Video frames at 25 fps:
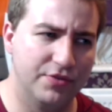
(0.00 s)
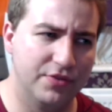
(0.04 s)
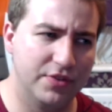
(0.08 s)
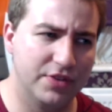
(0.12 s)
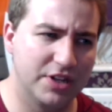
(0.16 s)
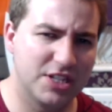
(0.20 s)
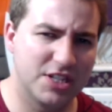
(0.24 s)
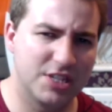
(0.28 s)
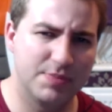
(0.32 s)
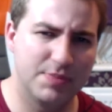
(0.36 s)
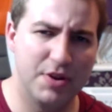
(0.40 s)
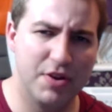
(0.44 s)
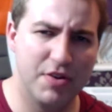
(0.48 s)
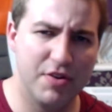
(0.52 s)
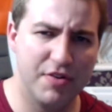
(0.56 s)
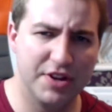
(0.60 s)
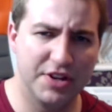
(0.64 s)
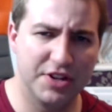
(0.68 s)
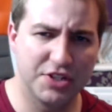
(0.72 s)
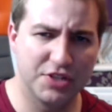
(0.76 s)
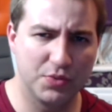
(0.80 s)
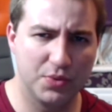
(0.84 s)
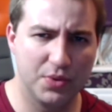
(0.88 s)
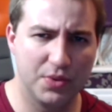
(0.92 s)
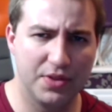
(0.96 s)

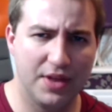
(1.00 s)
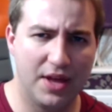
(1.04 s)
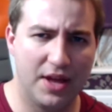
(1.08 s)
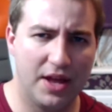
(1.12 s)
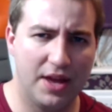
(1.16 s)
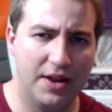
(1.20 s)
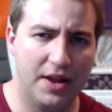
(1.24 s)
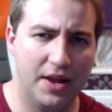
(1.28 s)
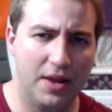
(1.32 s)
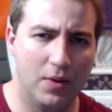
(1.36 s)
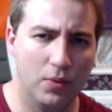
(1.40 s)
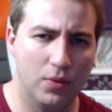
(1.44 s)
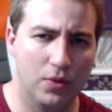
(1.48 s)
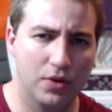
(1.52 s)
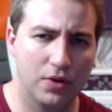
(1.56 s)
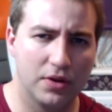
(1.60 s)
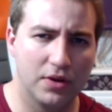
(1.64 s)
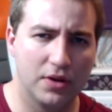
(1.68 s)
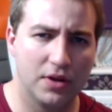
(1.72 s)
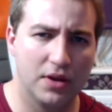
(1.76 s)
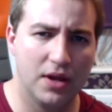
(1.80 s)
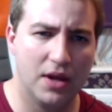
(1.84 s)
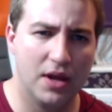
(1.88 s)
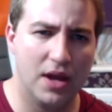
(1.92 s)
experience with that network